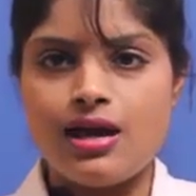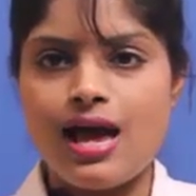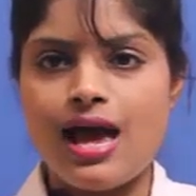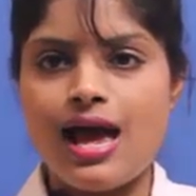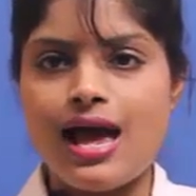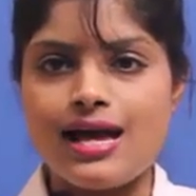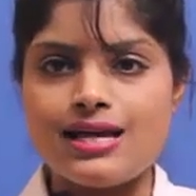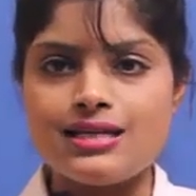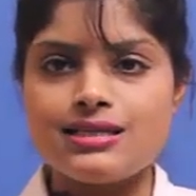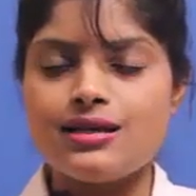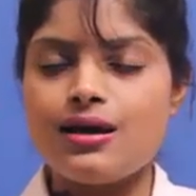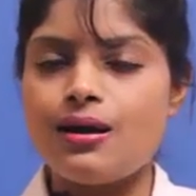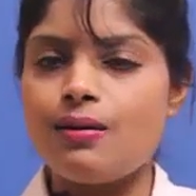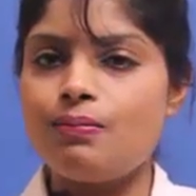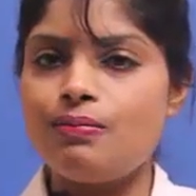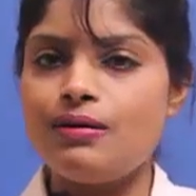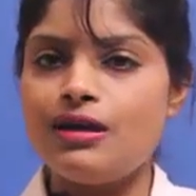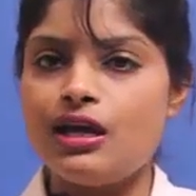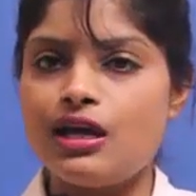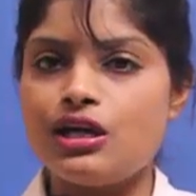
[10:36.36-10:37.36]
has a
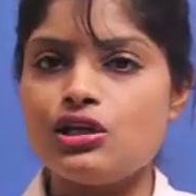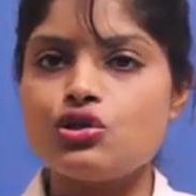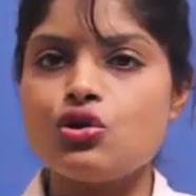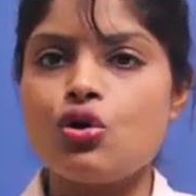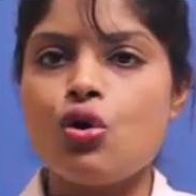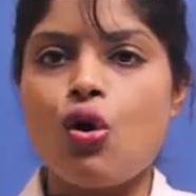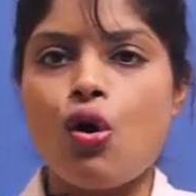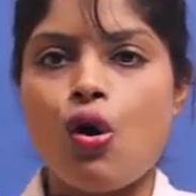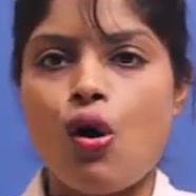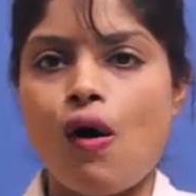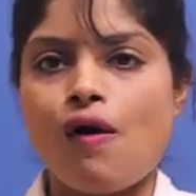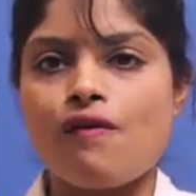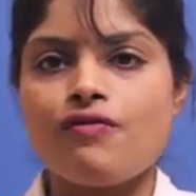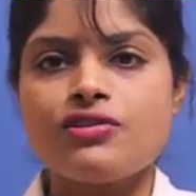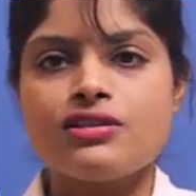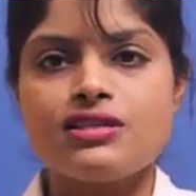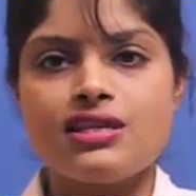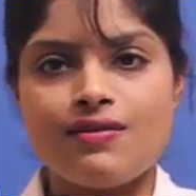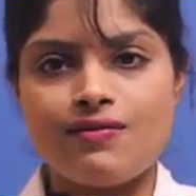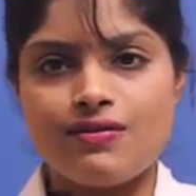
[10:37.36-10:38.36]
pH of
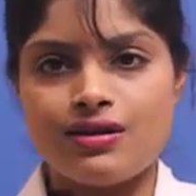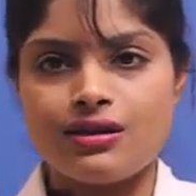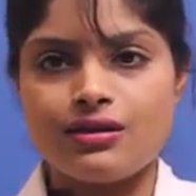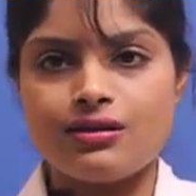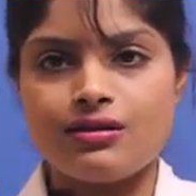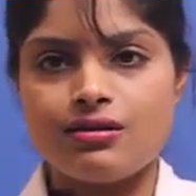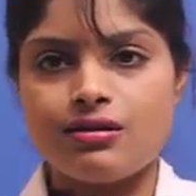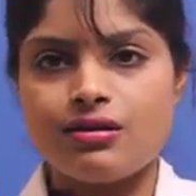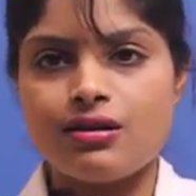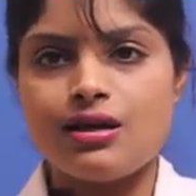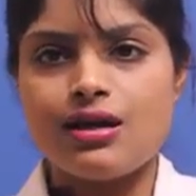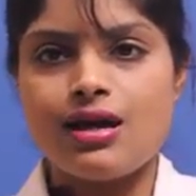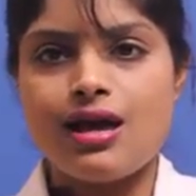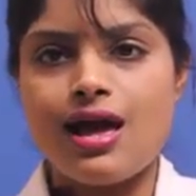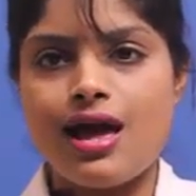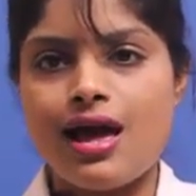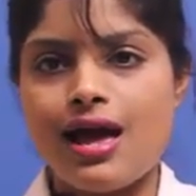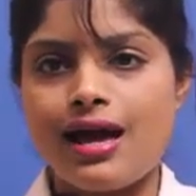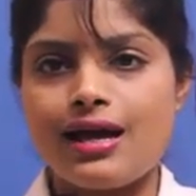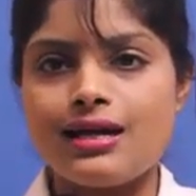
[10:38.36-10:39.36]
seven
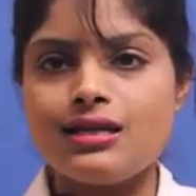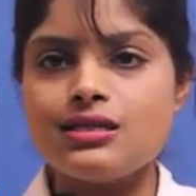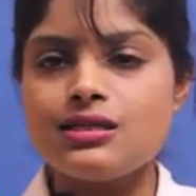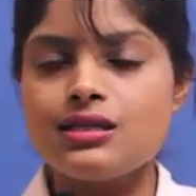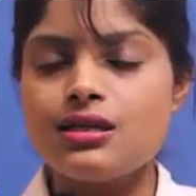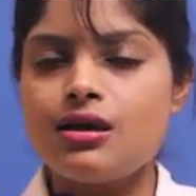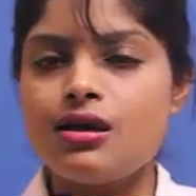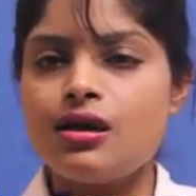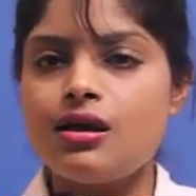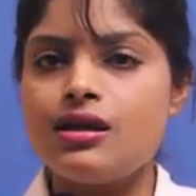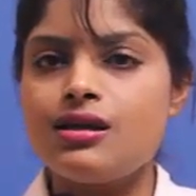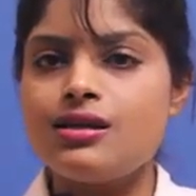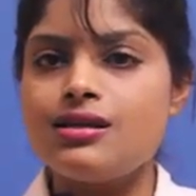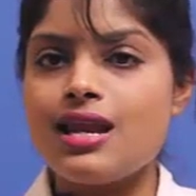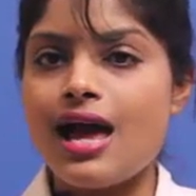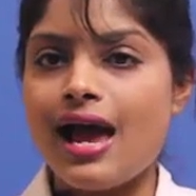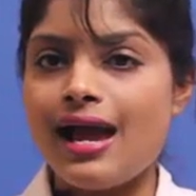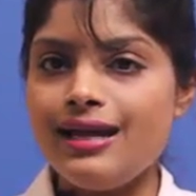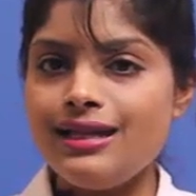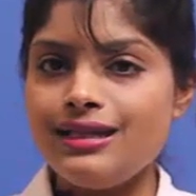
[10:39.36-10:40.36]
and
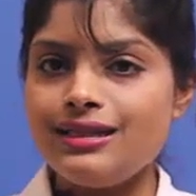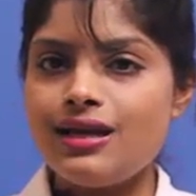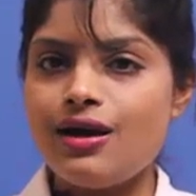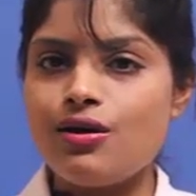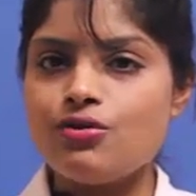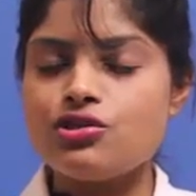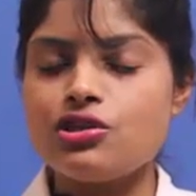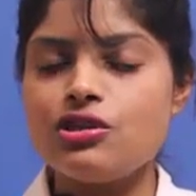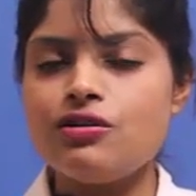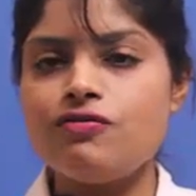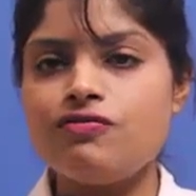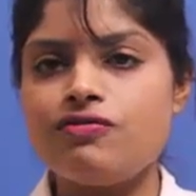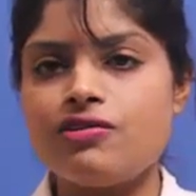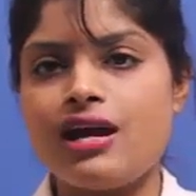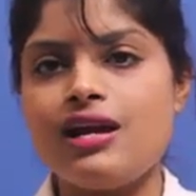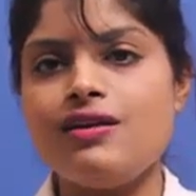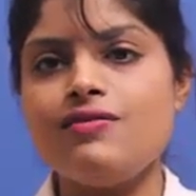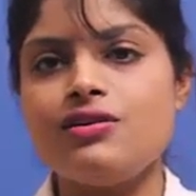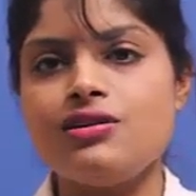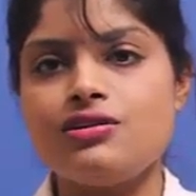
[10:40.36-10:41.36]
nine thousand
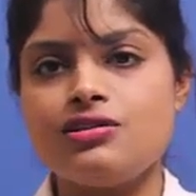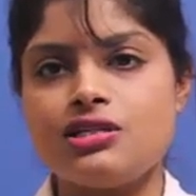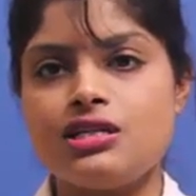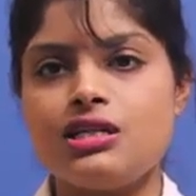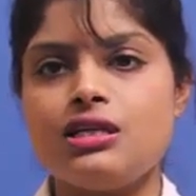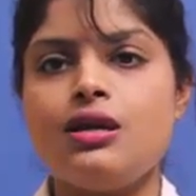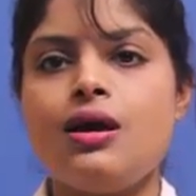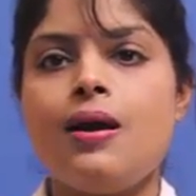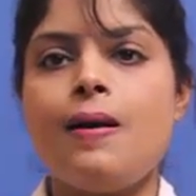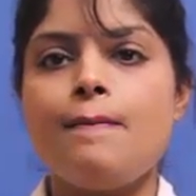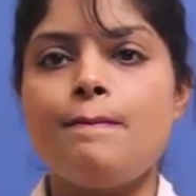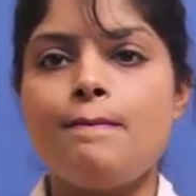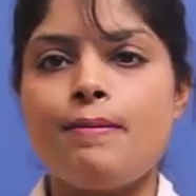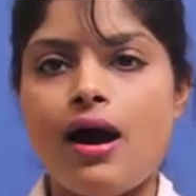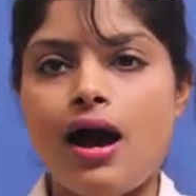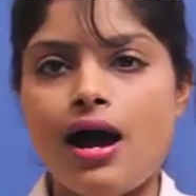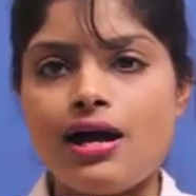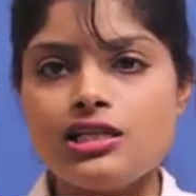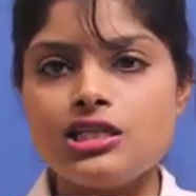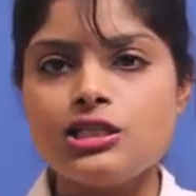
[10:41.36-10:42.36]
five hundred
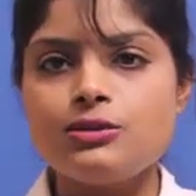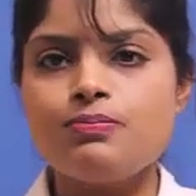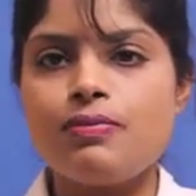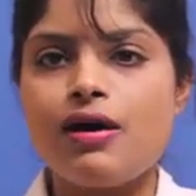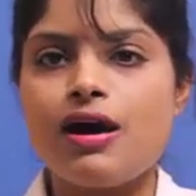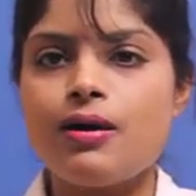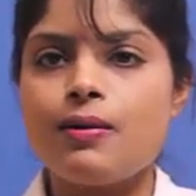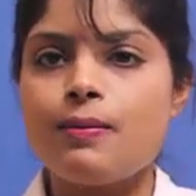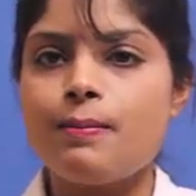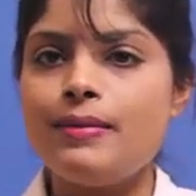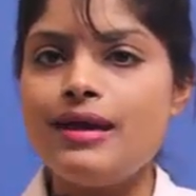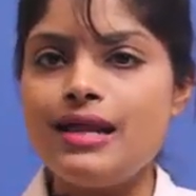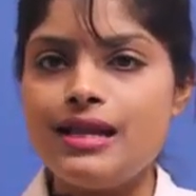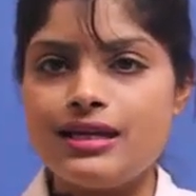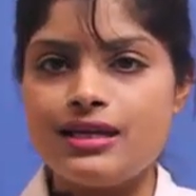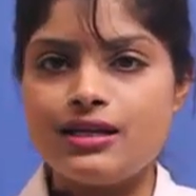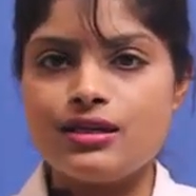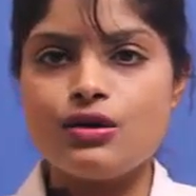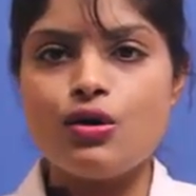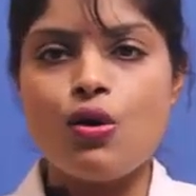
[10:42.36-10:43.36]
parts per
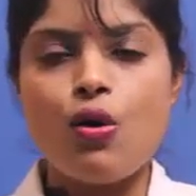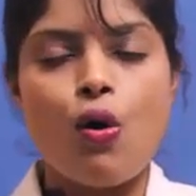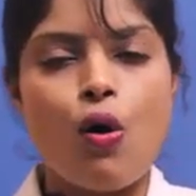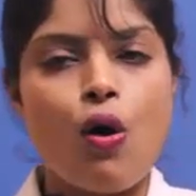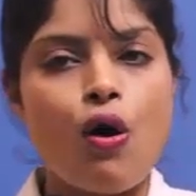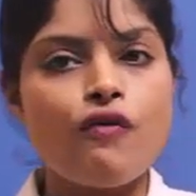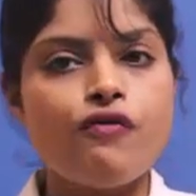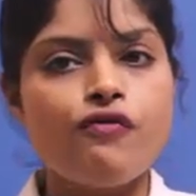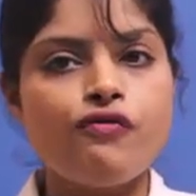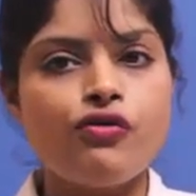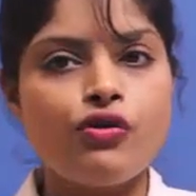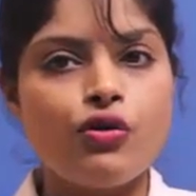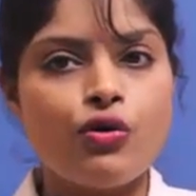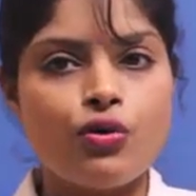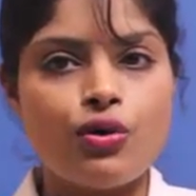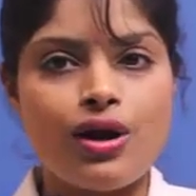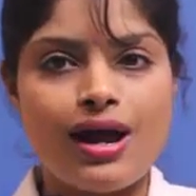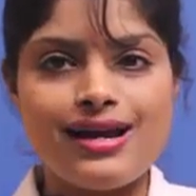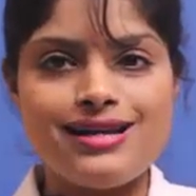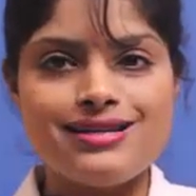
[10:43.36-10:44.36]
million of
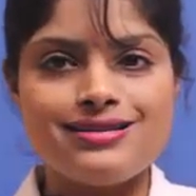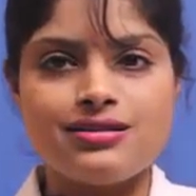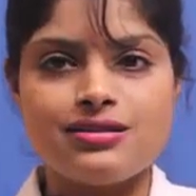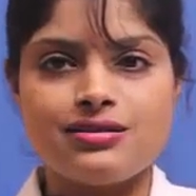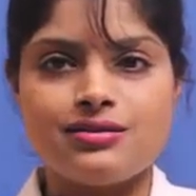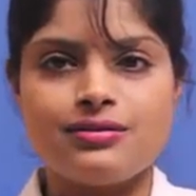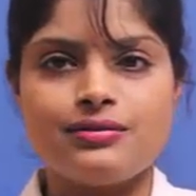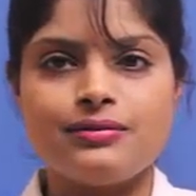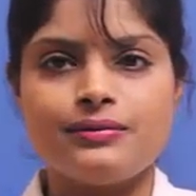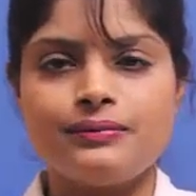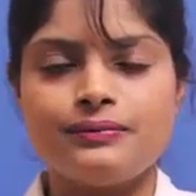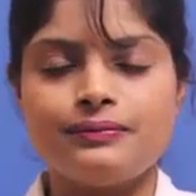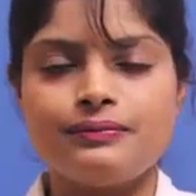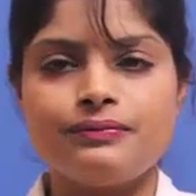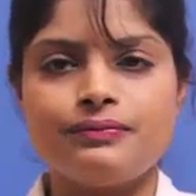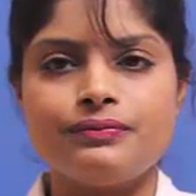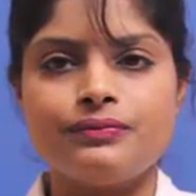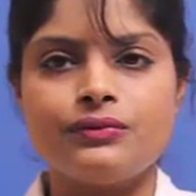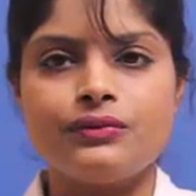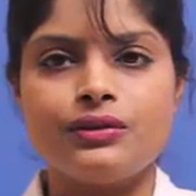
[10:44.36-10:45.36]
fluoride.
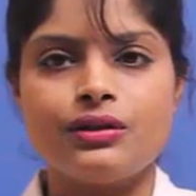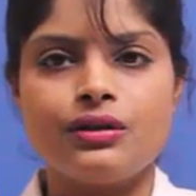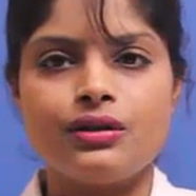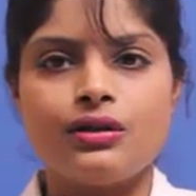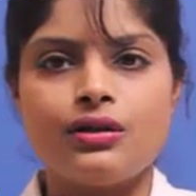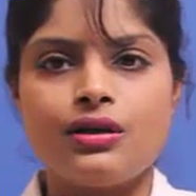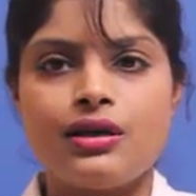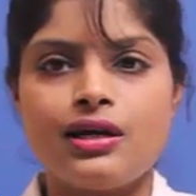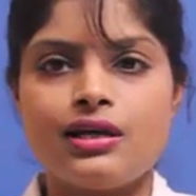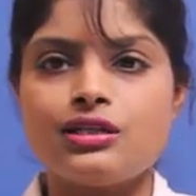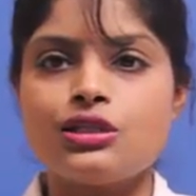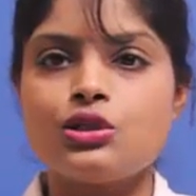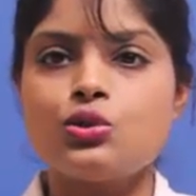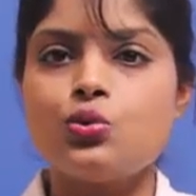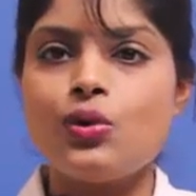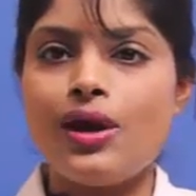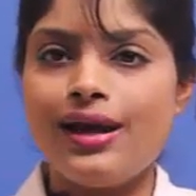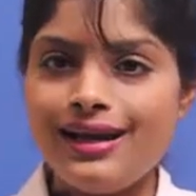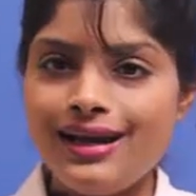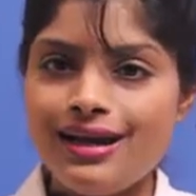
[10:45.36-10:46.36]
It is
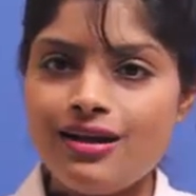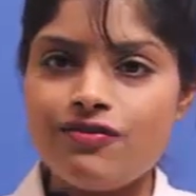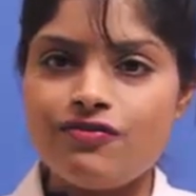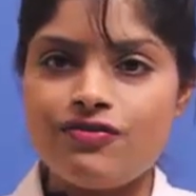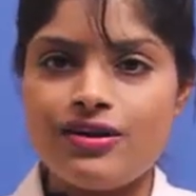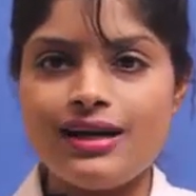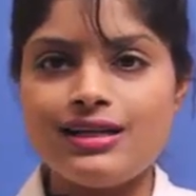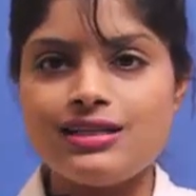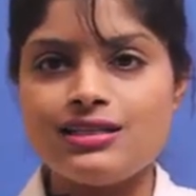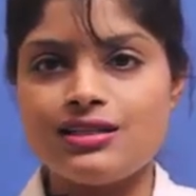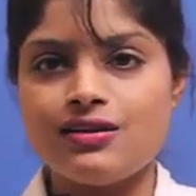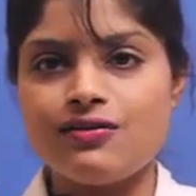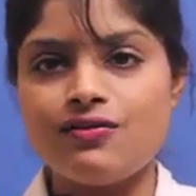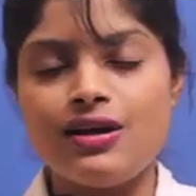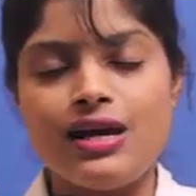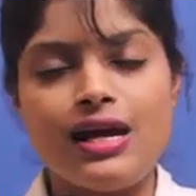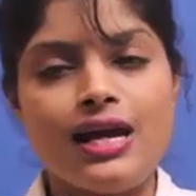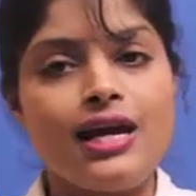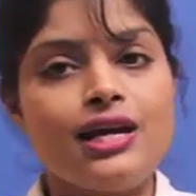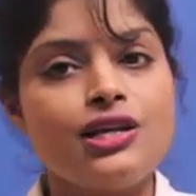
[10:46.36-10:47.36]
very
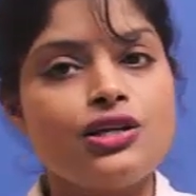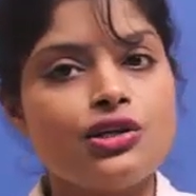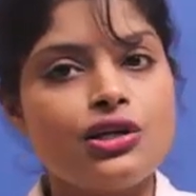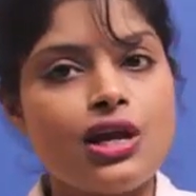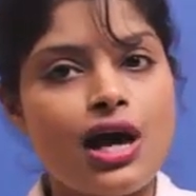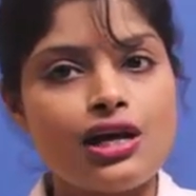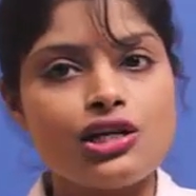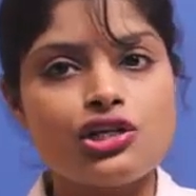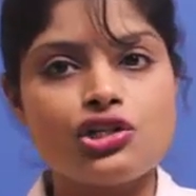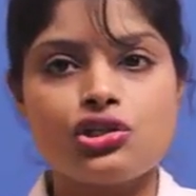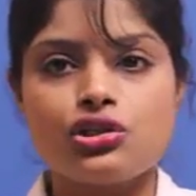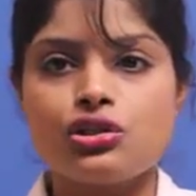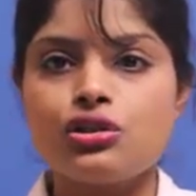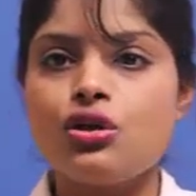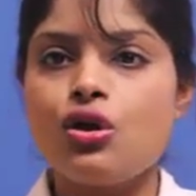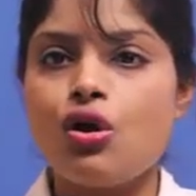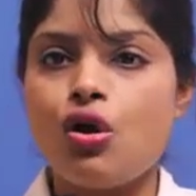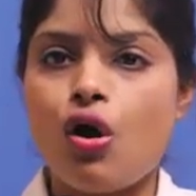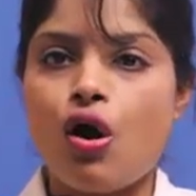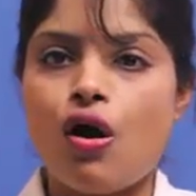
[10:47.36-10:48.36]
effective in
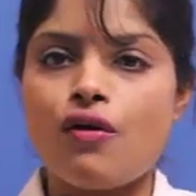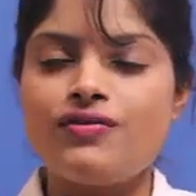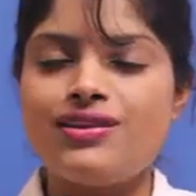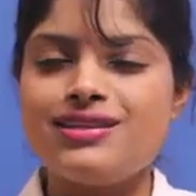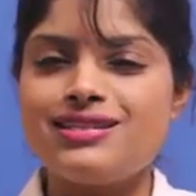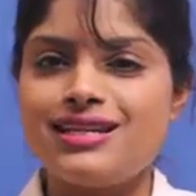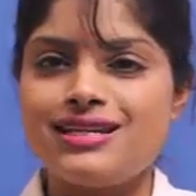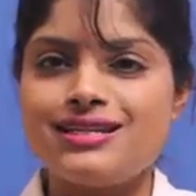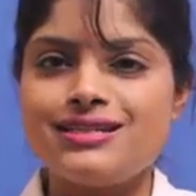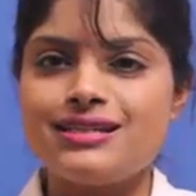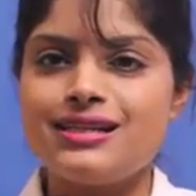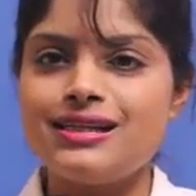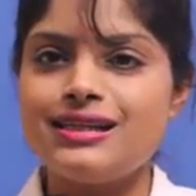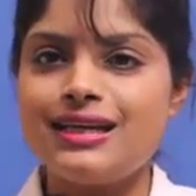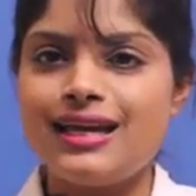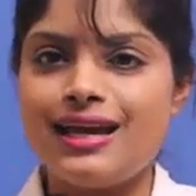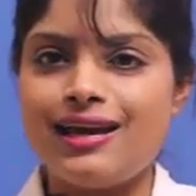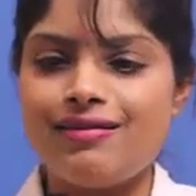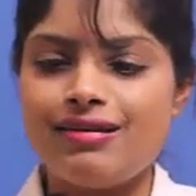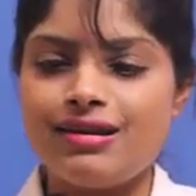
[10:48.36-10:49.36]
reduction of the dental
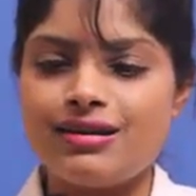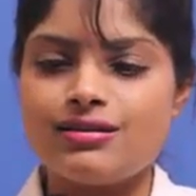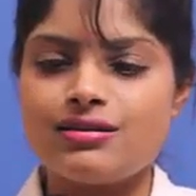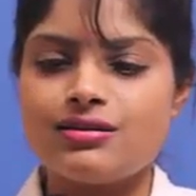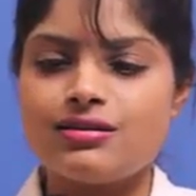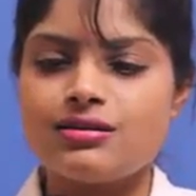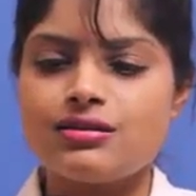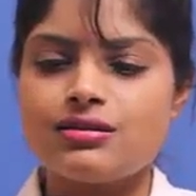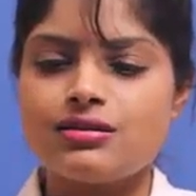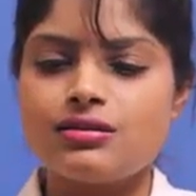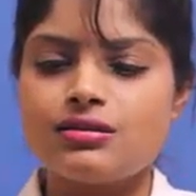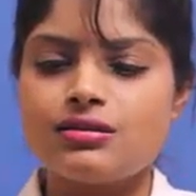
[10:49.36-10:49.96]
caries.